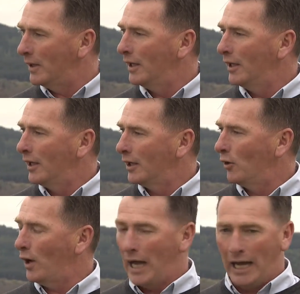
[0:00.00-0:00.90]
Great. You
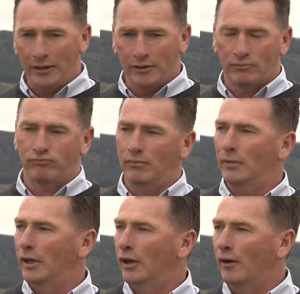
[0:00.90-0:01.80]
know, and
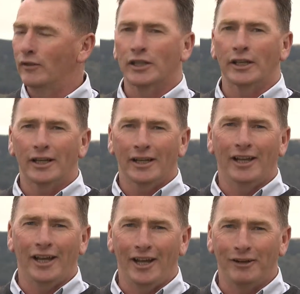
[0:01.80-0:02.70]
obviously,
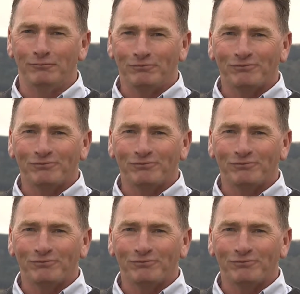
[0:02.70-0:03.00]
uh,